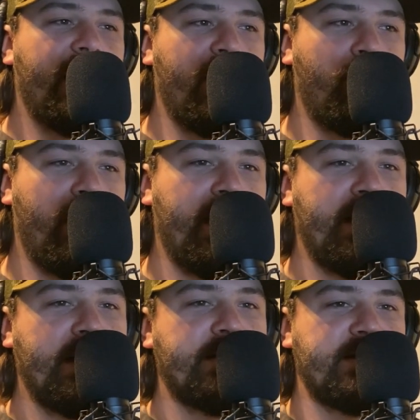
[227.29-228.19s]
a way
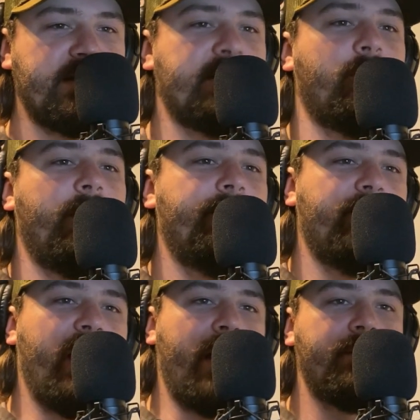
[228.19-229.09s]
to do it.
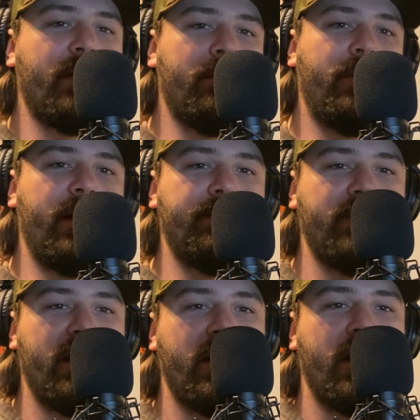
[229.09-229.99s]
Yeah. But,
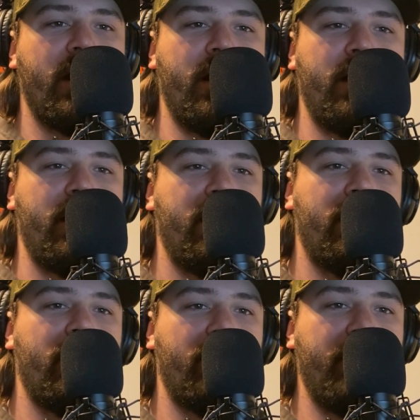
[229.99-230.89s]

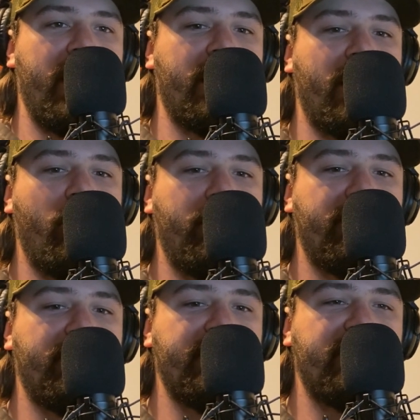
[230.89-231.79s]
man, I hope
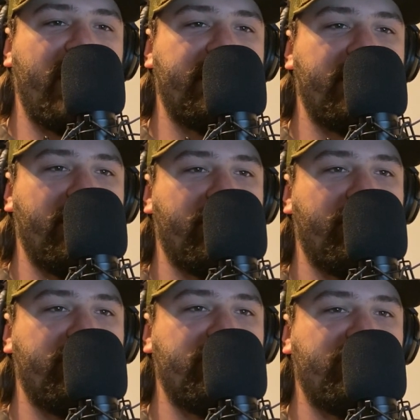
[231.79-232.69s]
everybody's got their Christmas